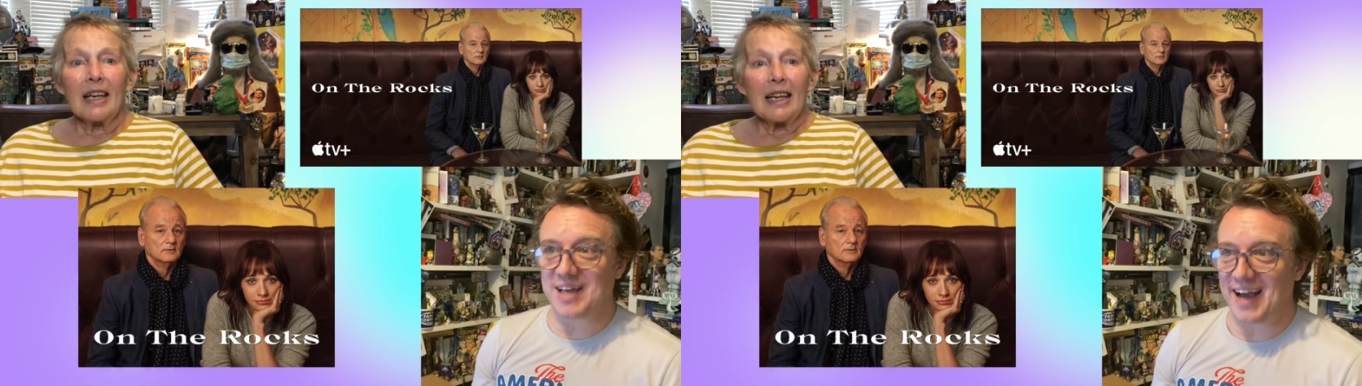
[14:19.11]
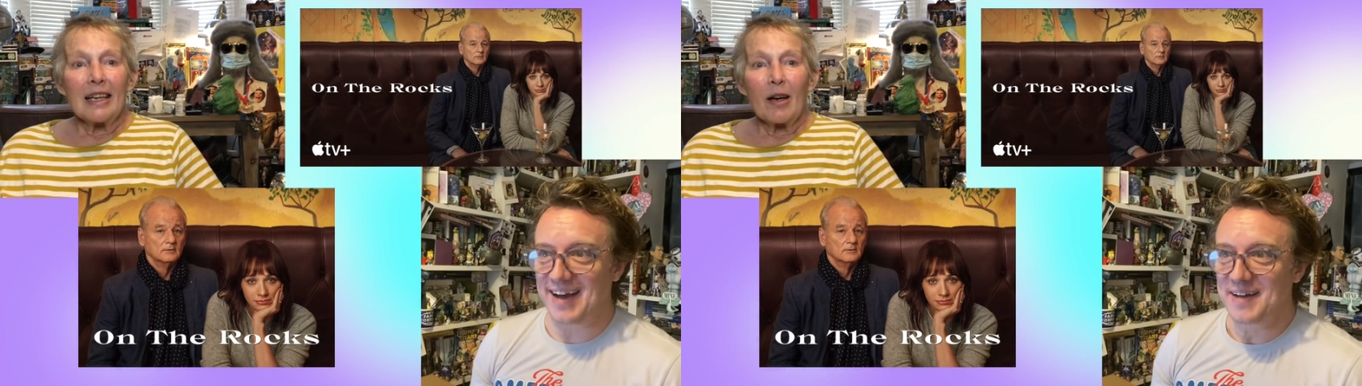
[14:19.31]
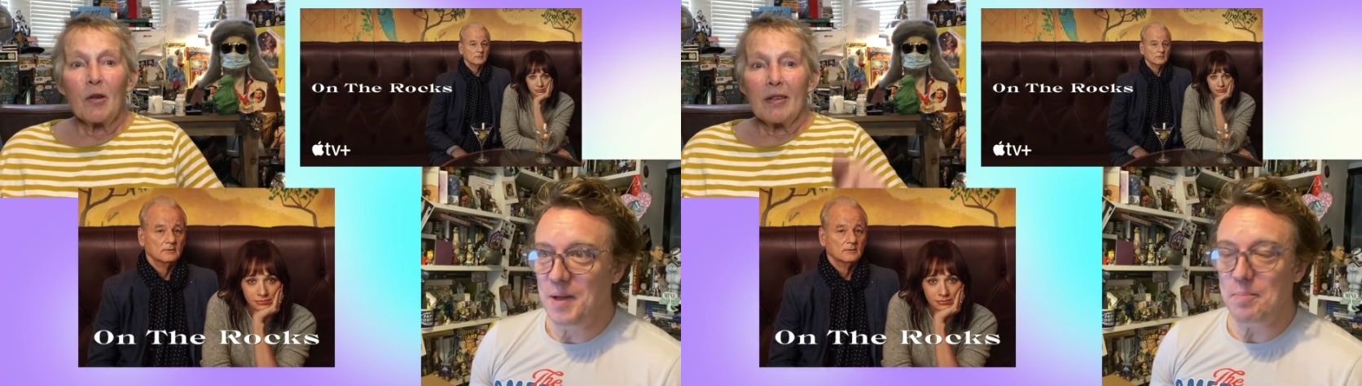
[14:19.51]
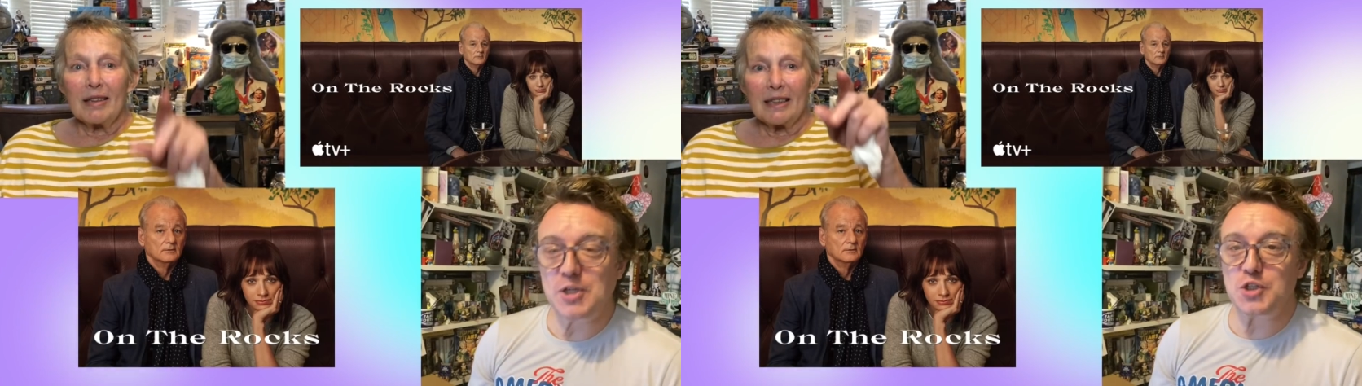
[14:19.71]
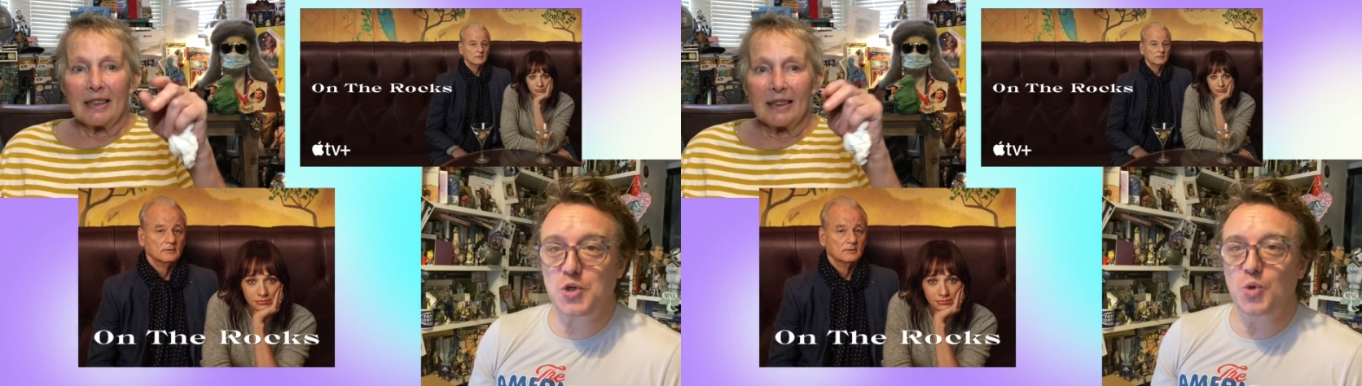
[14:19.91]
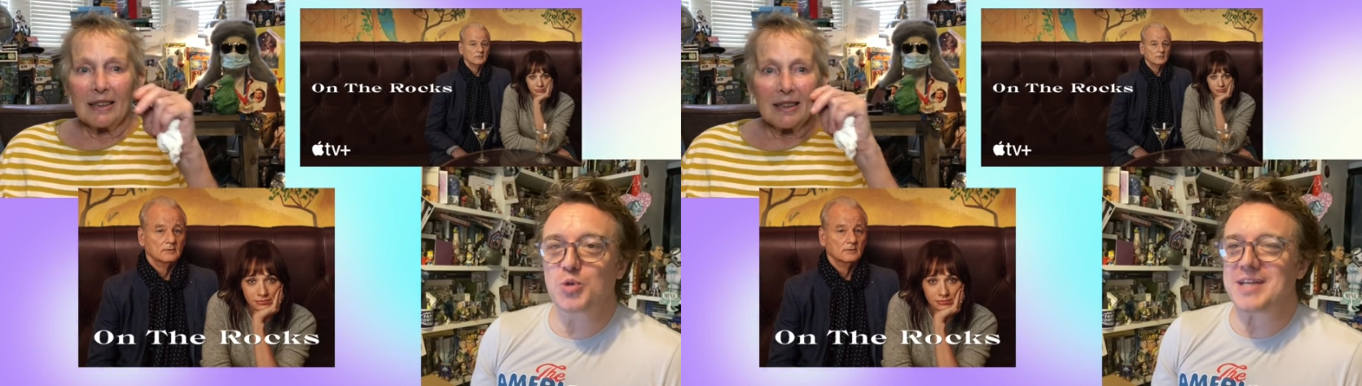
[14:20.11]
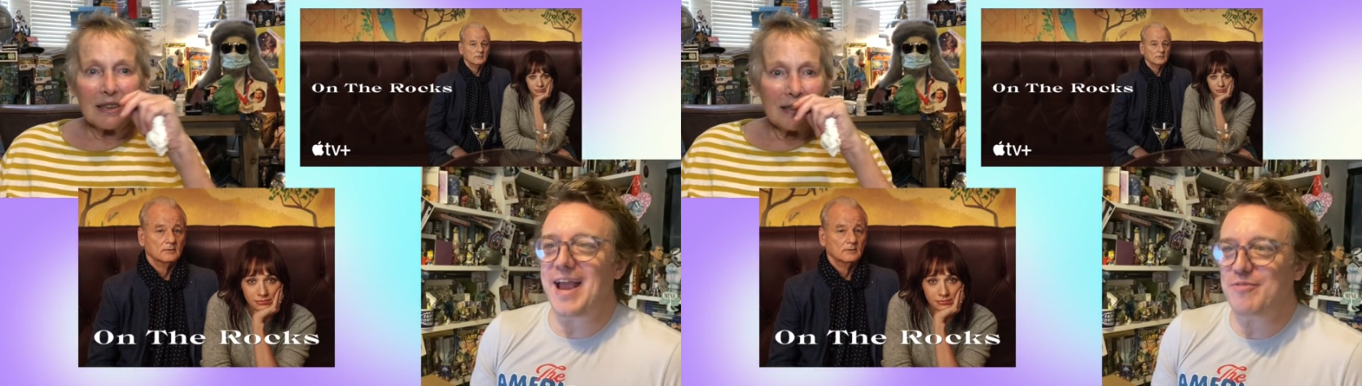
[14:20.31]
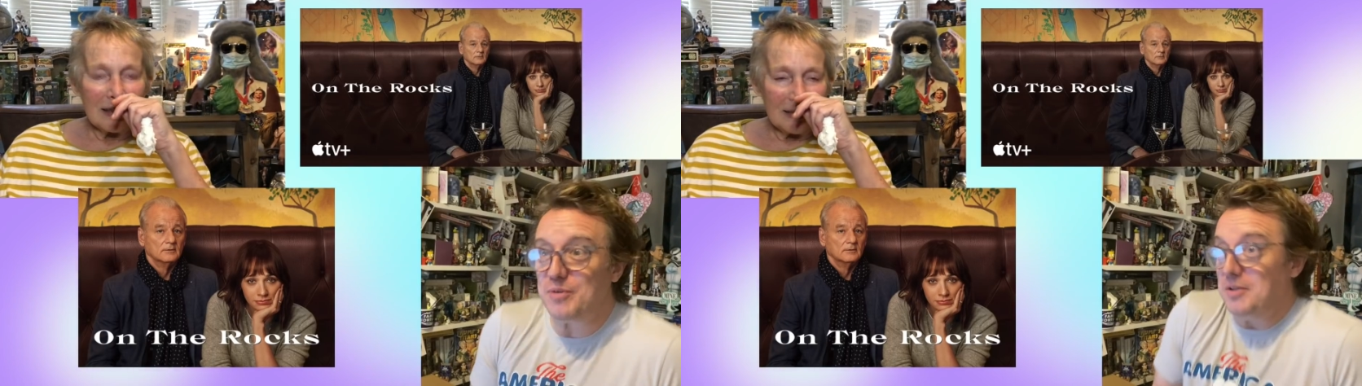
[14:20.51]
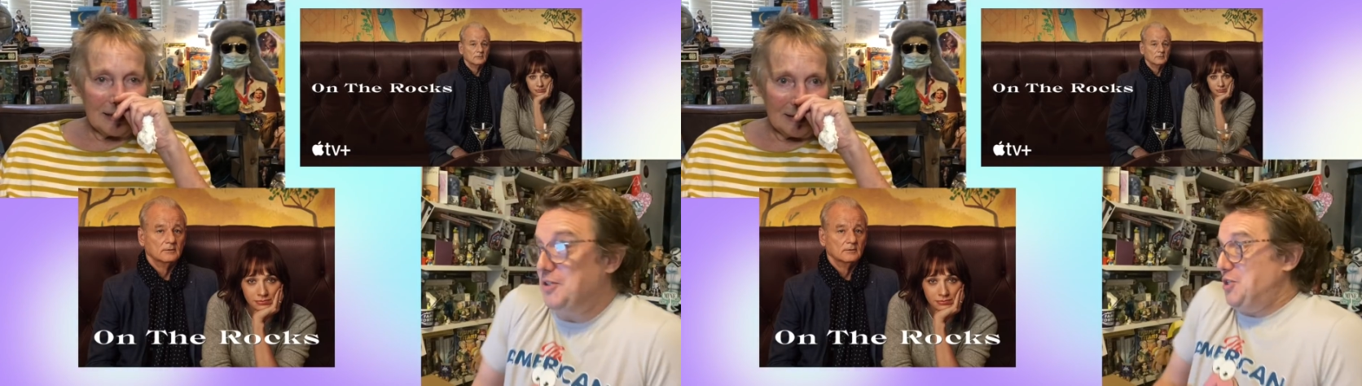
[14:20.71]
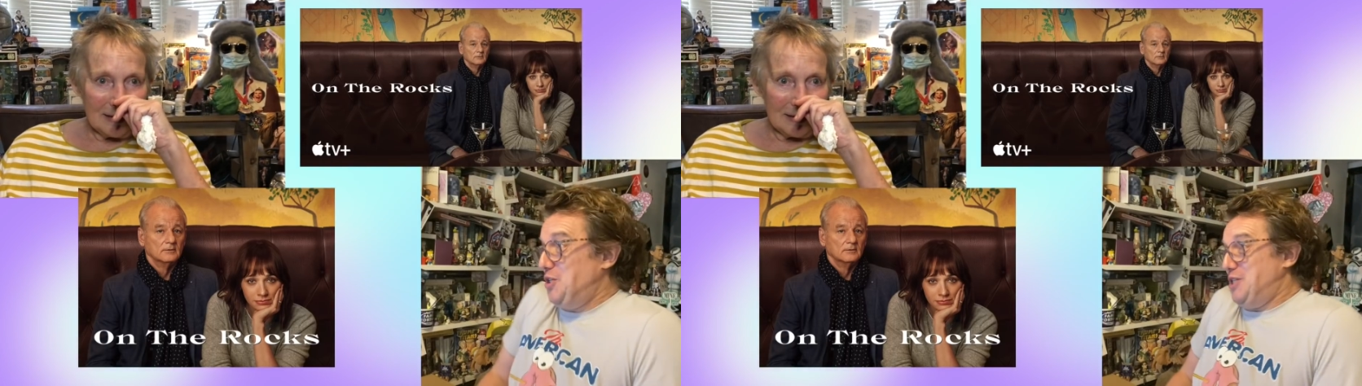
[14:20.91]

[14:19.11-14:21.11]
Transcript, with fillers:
Speaker 1: that because of course every you just